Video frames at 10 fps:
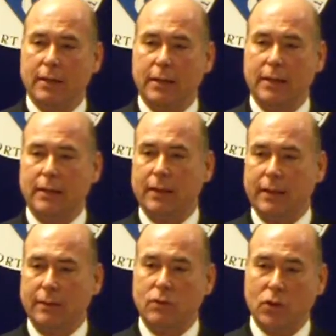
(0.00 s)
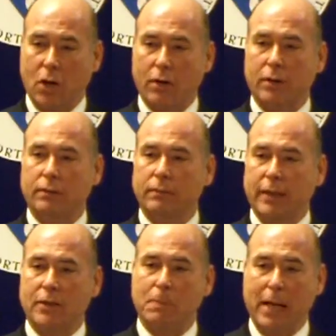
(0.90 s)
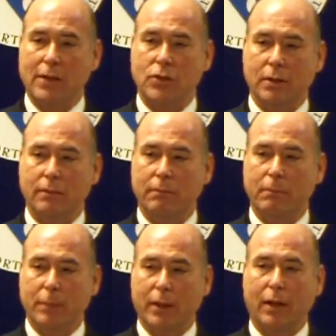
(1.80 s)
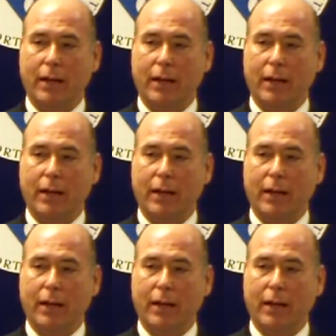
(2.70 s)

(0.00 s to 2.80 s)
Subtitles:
the charter expansion bill.